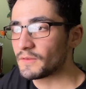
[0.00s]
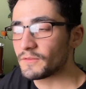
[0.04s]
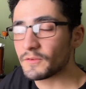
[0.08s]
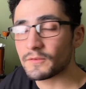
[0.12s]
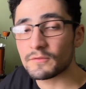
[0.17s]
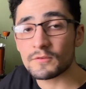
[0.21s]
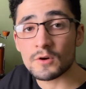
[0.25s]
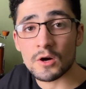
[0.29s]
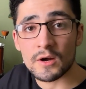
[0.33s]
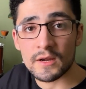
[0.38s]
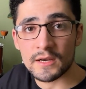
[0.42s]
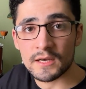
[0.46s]
If
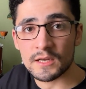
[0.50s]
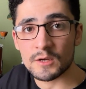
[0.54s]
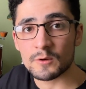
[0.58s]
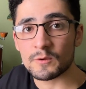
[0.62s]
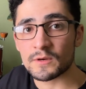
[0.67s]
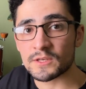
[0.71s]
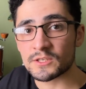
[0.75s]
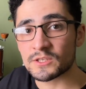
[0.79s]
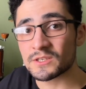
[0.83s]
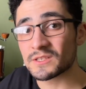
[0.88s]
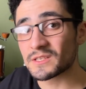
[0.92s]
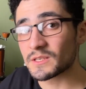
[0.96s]
you've got any
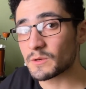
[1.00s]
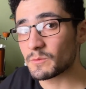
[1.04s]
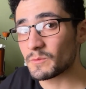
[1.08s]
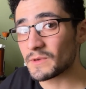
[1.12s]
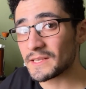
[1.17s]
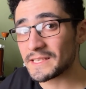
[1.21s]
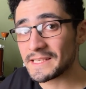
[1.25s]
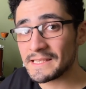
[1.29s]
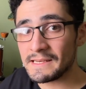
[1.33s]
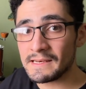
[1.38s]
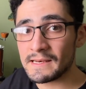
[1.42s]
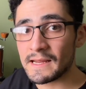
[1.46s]
questions that
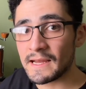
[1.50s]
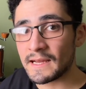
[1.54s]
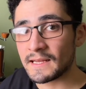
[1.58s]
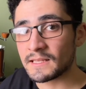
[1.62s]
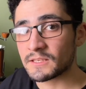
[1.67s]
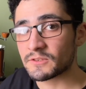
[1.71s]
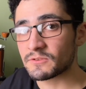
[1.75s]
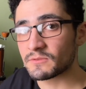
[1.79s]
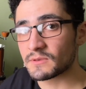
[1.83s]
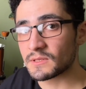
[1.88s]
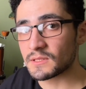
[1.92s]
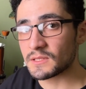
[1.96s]
we didn't
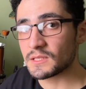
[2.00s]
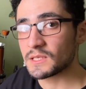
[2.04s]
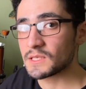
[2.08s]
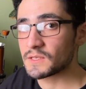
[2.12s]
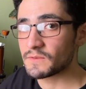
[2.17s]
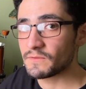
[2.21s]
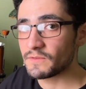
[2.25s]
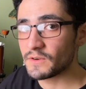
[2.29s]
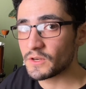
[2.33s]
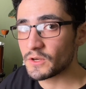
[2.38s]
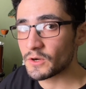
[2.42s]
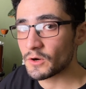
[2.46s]
answer in this
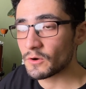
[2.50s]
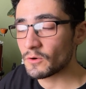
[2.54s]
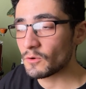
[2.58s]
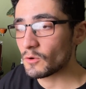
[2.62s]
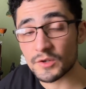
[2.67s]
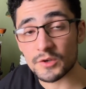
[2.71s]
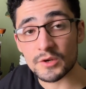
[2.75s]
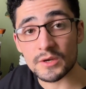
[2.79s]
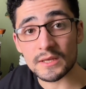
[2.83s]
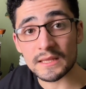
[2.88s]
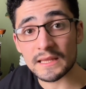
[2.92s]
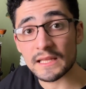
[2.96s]
video,
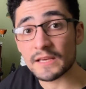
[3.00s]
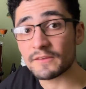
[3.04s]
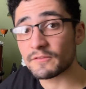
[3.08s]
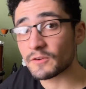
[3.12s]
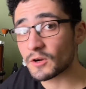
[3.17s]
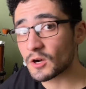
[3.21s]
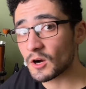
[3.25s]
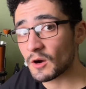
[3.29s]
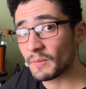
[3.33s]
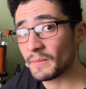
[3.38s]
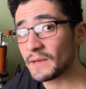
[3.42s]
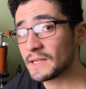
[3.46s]
you can leave a
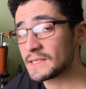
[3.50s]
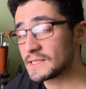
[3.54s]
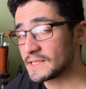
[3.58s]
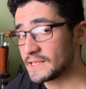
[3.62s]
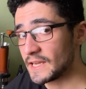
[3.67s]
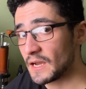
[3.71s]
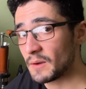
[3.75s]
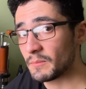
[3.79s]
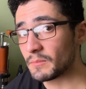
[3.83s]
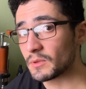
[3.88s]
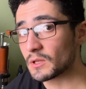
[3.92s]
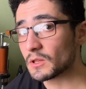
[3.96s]
comment
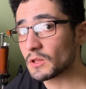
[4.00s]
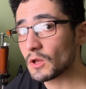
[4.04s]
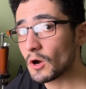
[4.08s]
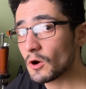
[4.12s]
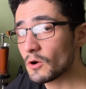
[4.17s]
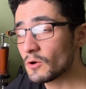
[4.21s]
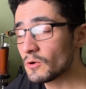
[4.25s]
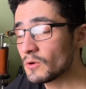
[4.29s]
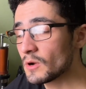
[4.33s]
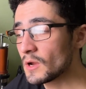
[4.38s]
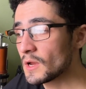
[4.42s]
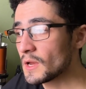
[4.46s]
down
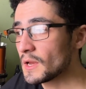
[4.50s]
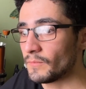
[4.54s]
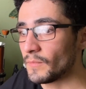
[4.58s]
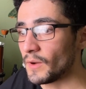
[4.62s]
below.